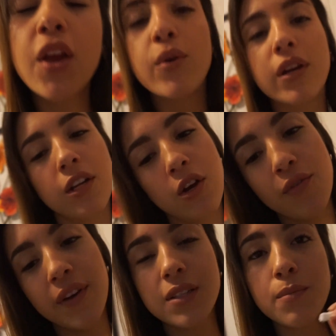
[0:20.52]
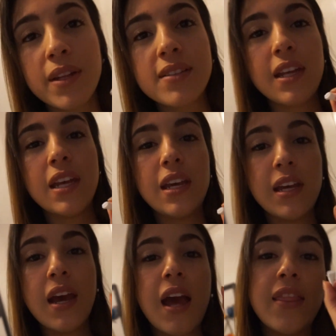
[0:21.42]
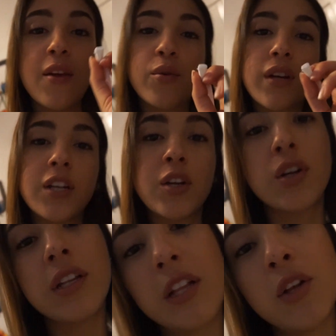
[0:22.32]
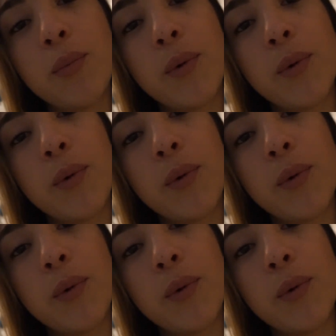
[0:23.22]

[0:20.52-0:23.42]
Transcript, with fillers: we're gonna go find some place to eat, and then we're gonna go to the little